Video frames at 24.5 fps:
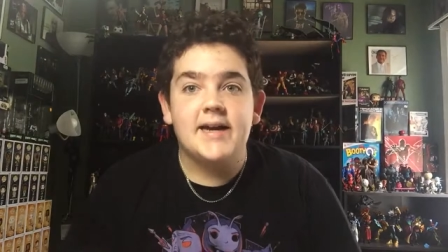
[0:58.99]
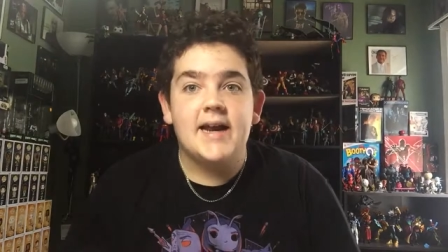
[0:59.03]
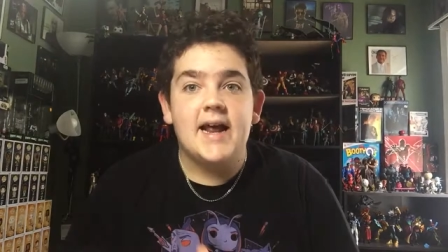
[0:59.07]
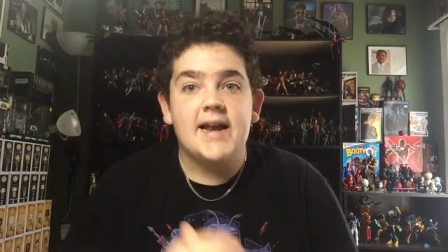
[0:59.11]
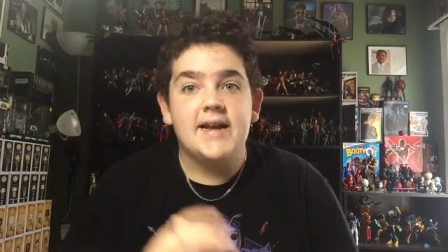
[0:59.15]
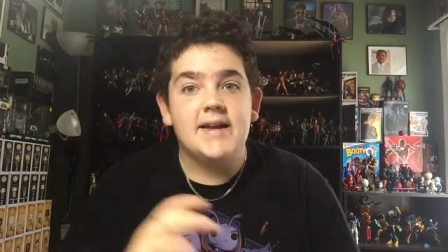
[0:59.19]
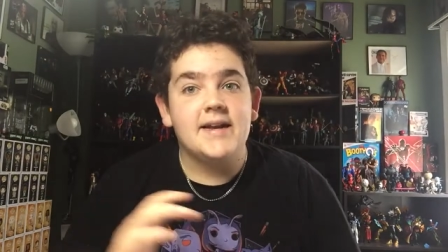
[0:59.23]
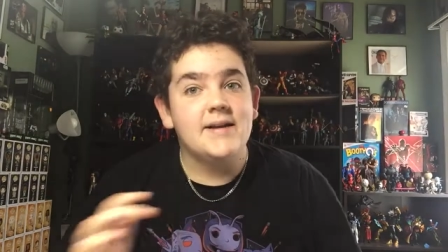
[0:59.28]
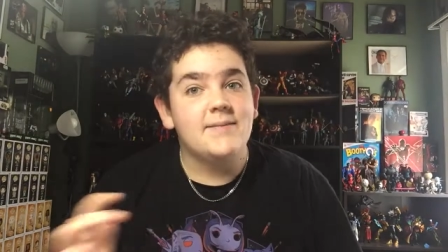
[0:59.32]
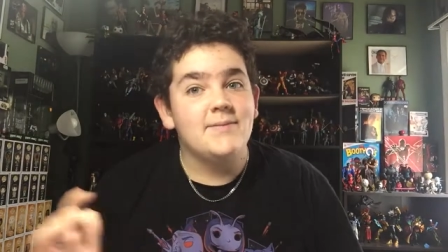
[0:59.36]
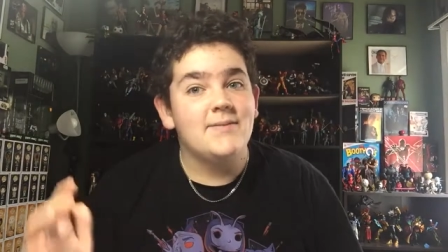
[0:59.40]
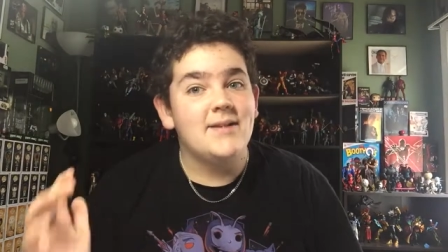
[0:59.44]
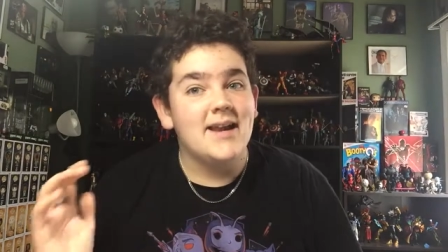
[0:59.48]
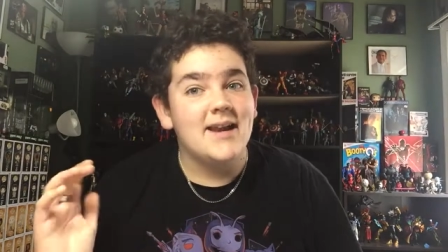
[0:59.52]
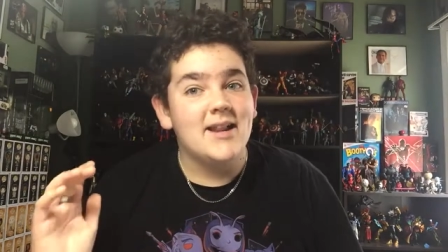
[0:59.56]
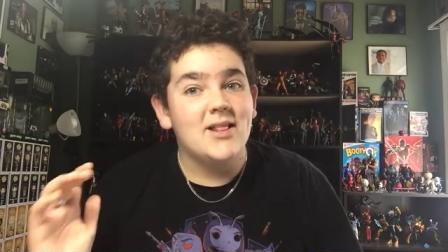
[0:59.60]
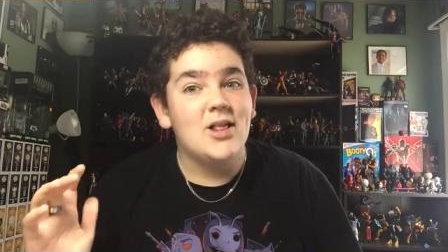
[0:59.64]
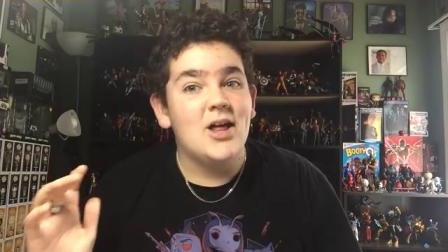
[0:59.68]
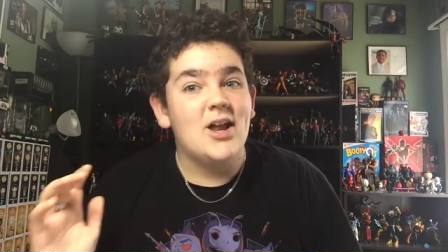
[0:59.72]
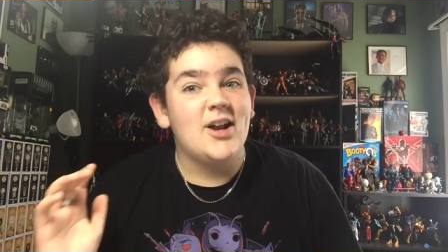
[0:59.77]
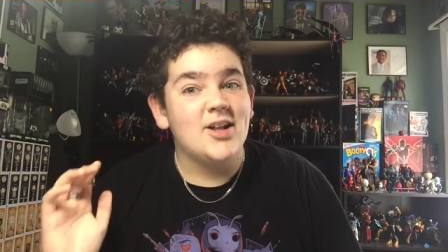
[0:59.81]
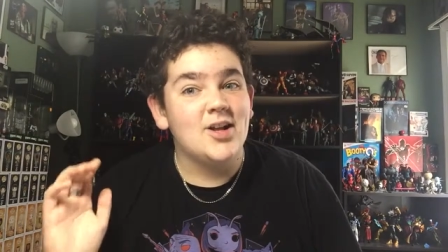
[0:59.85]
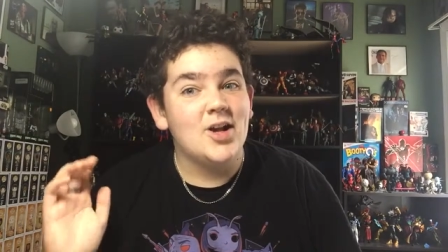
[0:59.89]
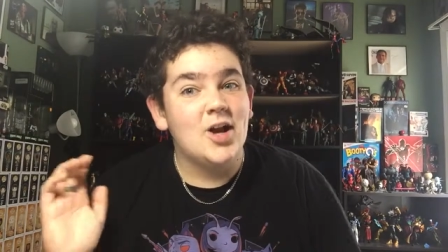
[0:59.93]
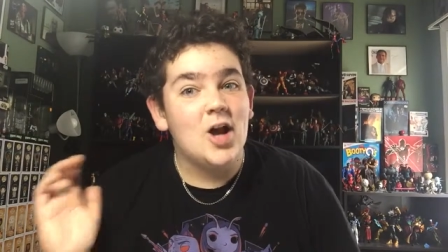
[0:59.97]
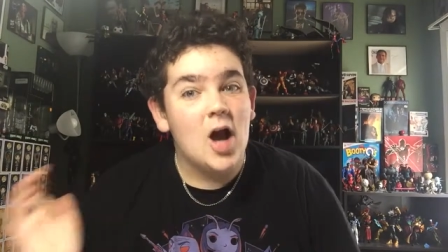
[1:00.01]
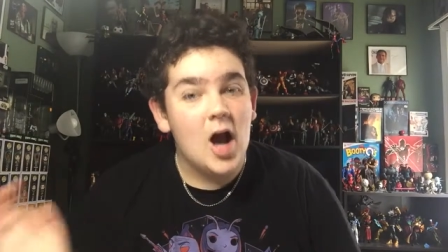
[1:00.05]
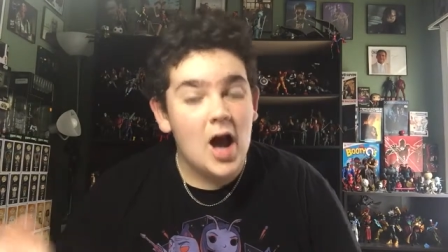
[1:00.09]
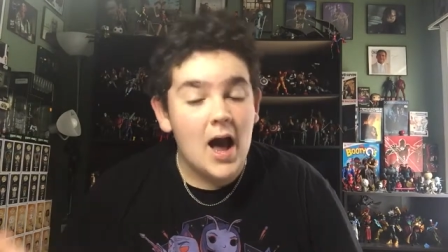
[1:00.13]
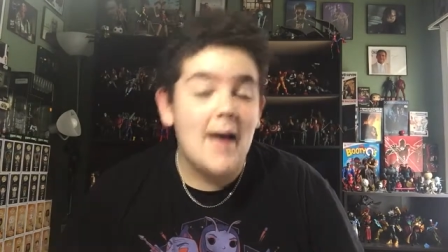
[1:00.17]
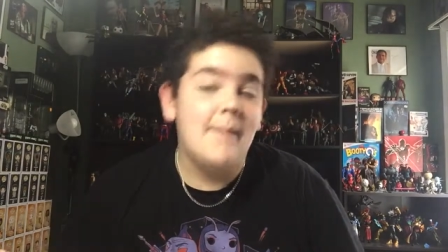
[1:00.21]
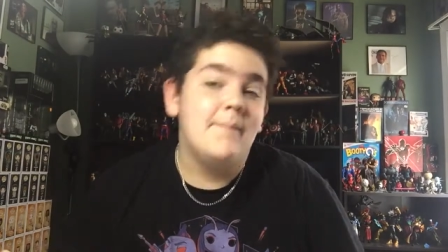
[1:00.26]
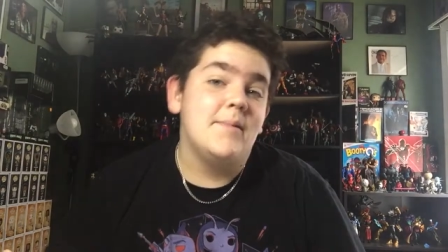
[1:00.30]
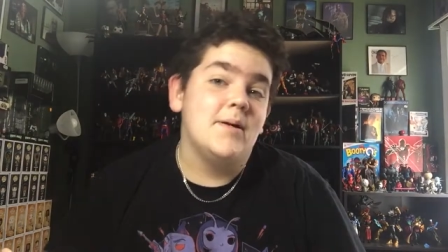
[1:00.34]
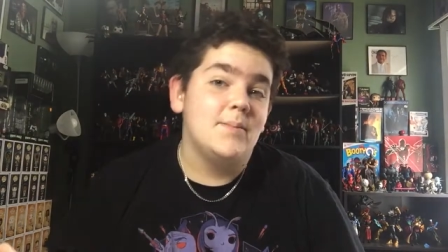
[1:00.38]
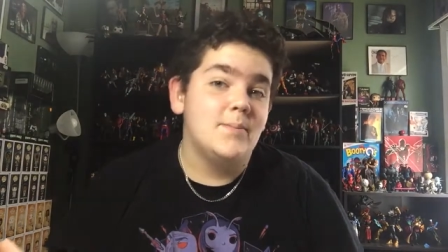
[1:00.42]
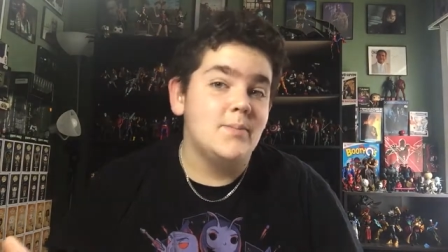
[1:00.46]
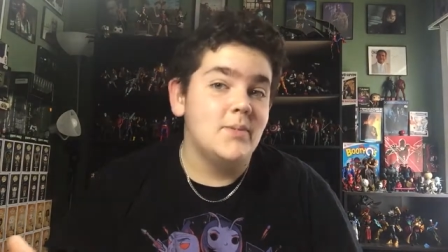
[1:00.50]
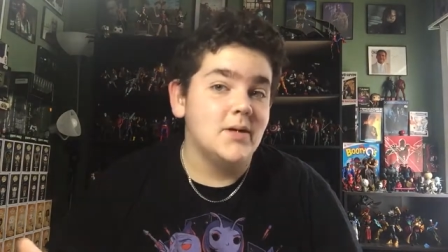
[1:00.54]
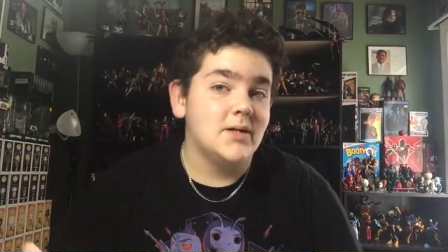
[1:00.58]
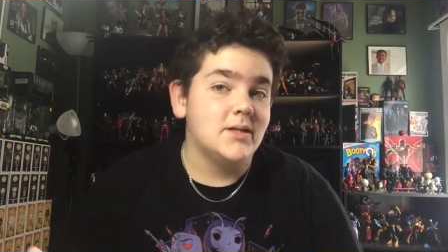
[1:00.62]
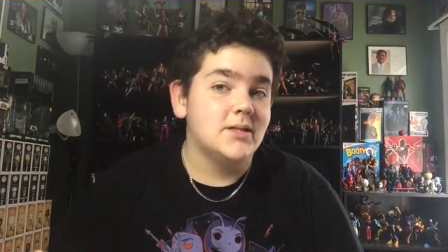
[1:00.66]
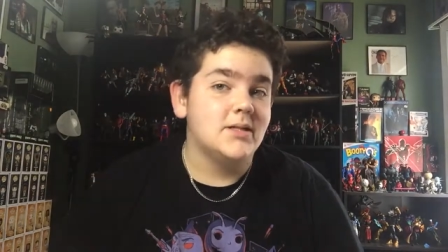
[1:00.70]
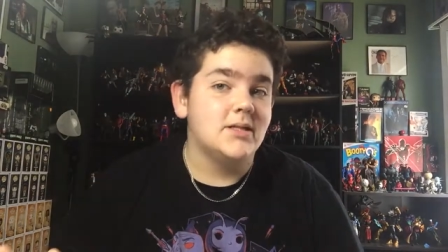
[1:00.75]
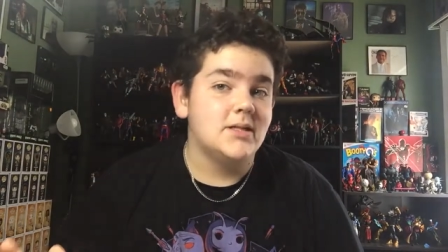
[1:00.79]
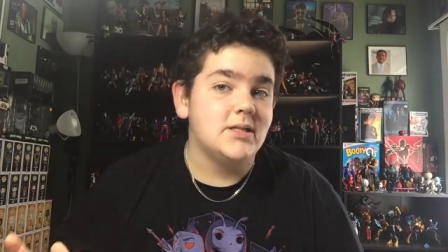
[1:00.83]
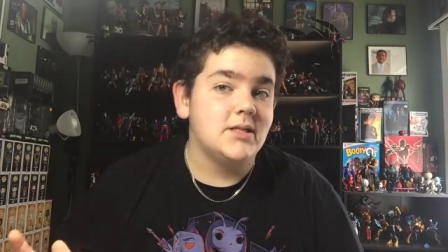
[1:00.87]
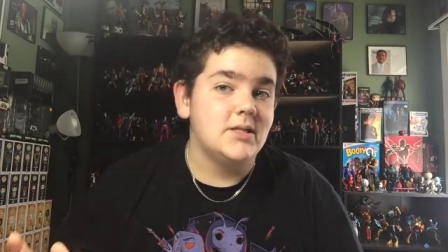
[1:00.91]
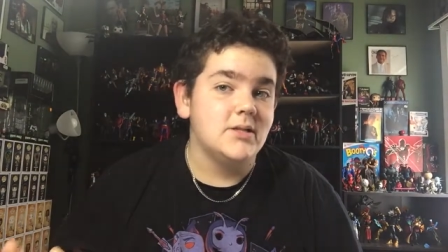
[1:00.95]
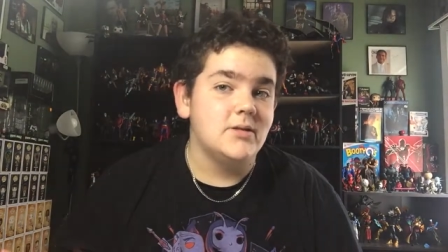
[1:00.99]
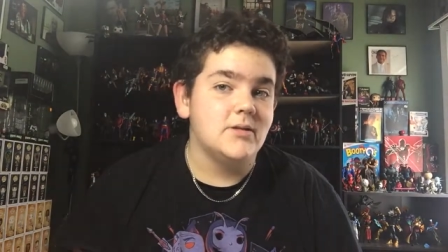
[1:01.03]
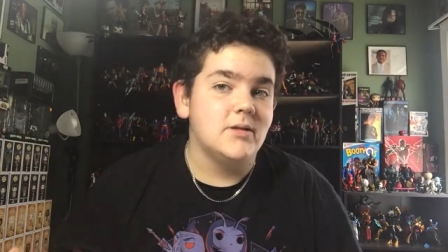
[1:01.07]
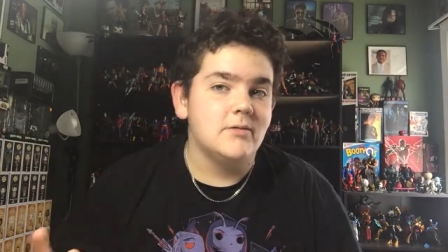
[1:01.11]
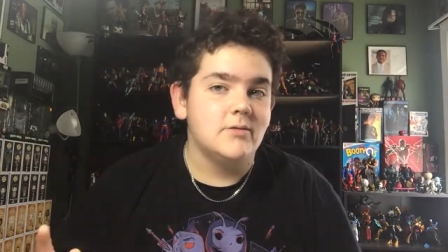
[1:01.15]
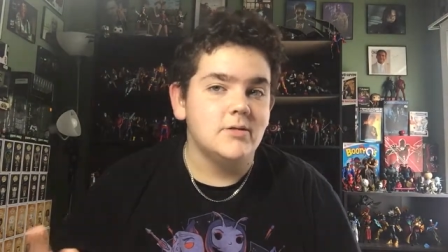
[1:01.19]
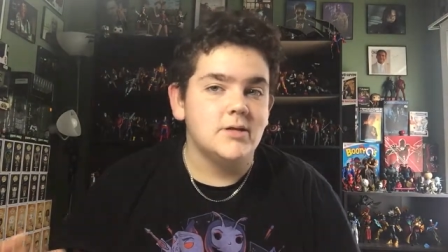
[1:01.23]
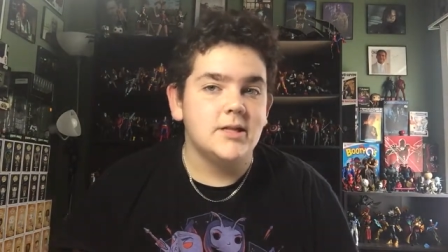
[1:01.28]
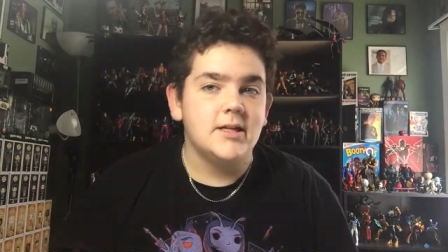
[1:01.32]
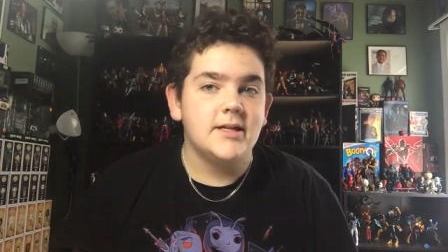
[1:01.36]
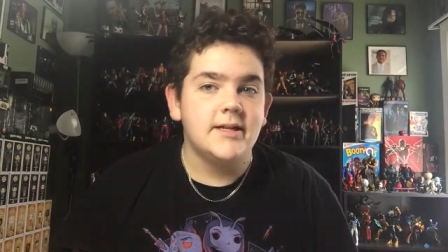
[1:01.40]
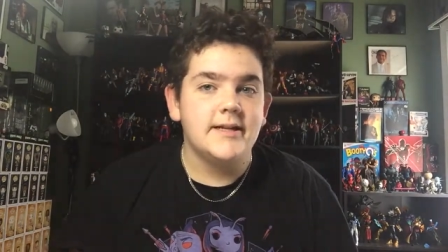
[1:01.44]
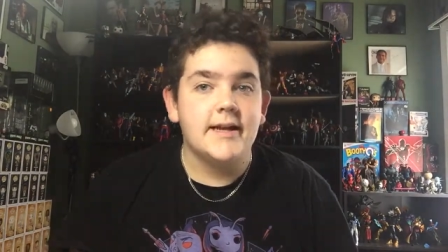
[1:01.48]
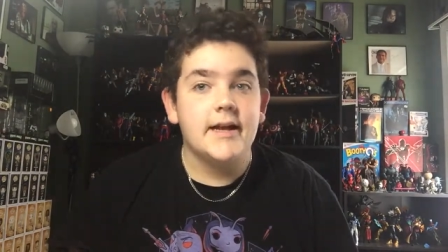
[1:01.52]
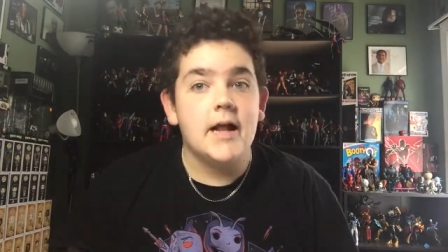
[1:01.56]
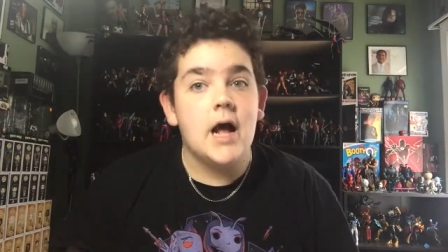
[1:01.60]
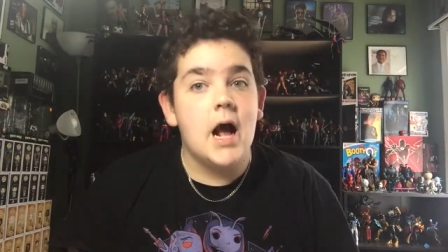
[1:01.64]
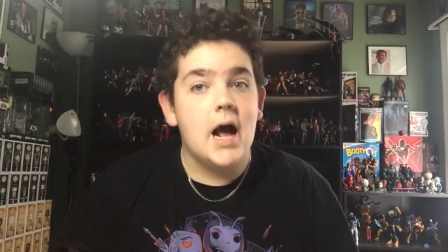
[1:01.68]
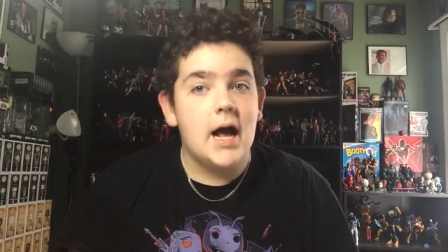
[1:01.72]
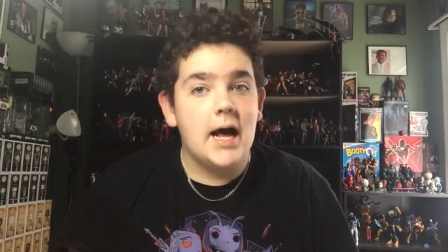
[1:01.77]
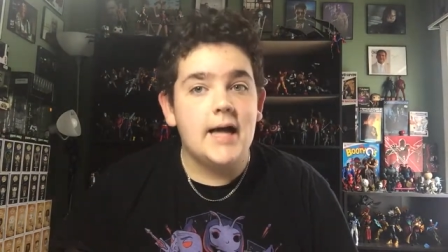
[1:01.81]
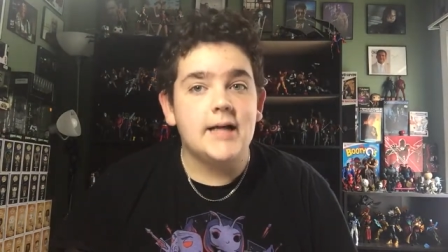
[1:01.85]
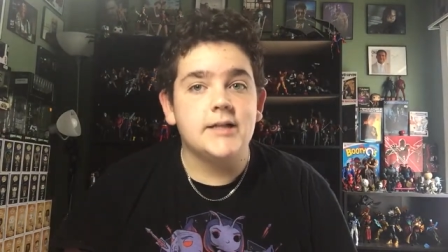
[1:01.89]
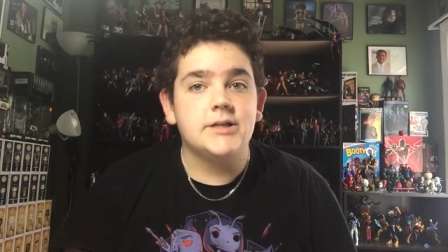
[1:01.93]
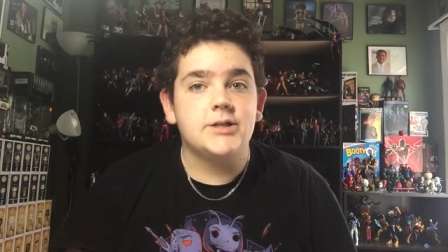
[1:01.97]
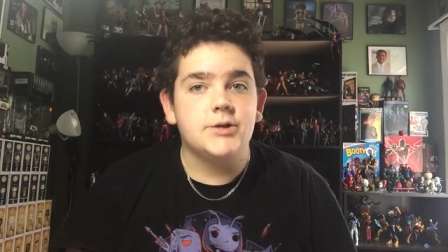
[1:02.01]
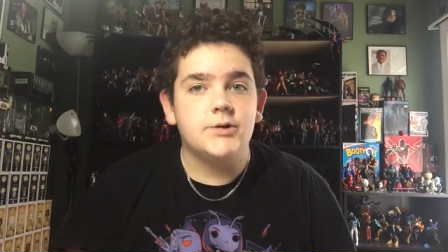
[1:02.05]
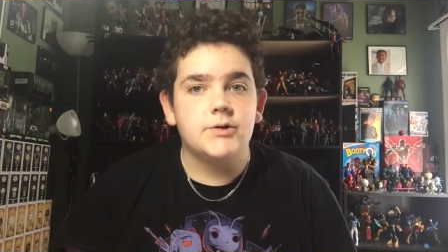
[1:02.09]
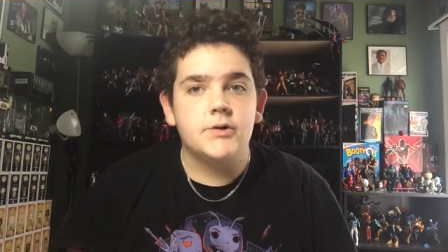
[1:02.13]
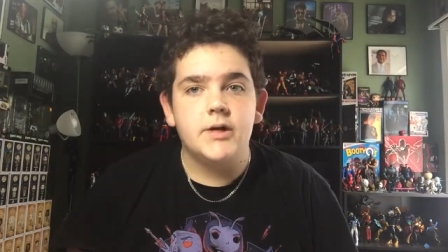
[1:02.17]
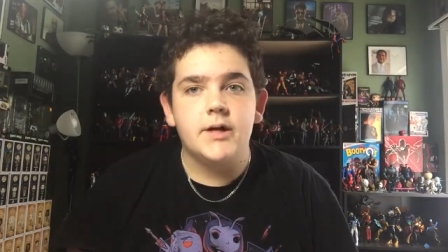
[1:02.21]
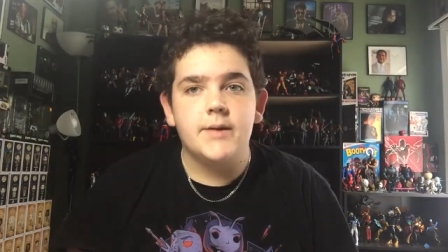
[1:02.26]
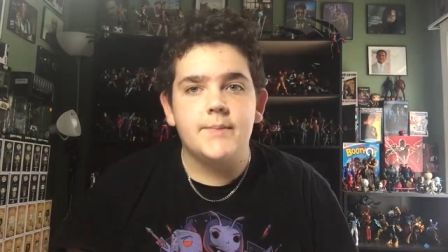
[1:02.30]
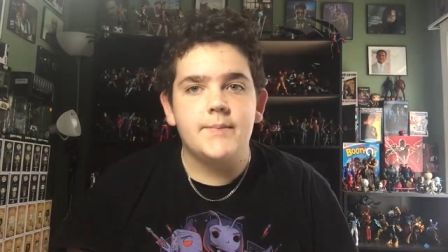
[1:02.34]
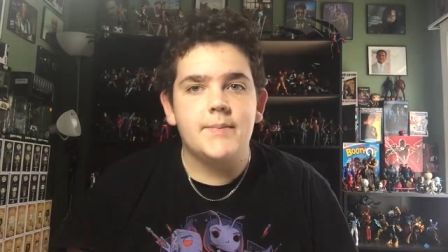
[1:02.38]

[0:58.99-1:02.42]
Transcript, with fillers: I did get a lot of comic books too. I was gonna get a hot toy,